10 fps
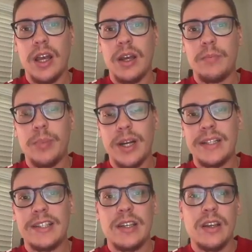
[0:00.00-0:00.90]
but
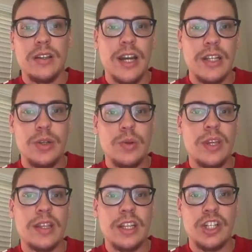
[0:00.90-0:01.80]
I do think
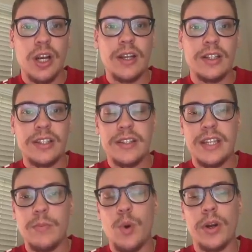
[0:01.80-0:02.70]
the Giants see
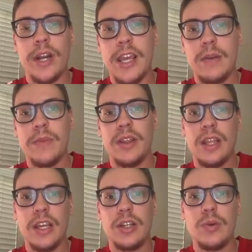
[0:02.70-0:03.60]
more in him than they
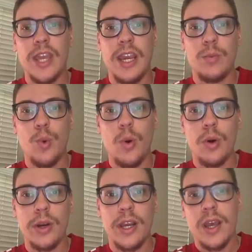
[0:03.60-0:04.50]
do Cam
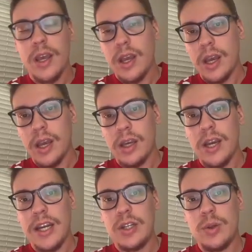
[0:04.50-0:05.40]
Ward. I
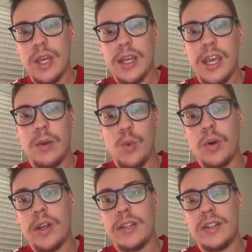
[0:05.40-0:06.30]
do think Cam Ward
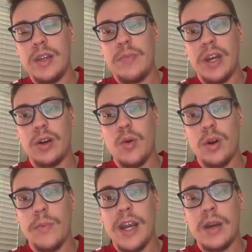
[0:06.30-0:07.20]
is the better
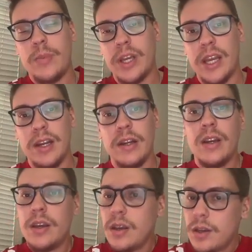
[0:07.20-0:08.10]
quarterback, but again,
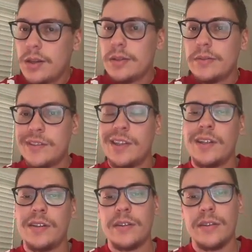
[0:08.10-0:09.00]

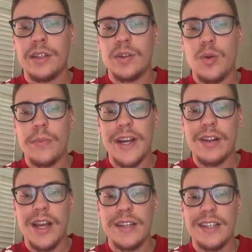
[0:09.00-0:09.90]
this quarterback
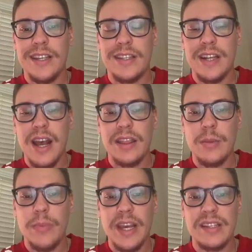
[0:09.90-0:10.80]
class is not the
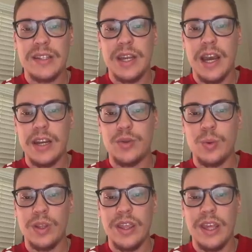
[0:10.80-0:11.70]
best. I
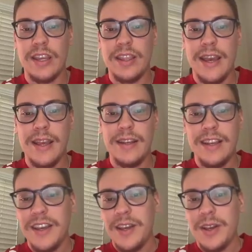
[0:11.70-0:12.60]
truly think that
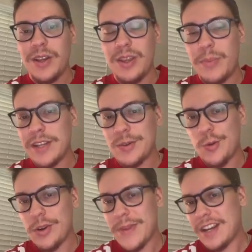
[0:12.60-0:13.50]
the best
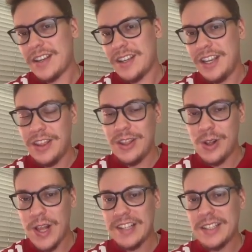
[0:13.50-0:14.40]
quarterback in the
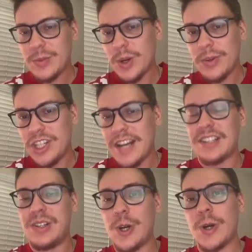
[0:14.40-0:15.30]
class is probably Jackson
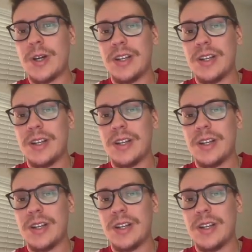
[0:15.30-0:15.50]
Dart.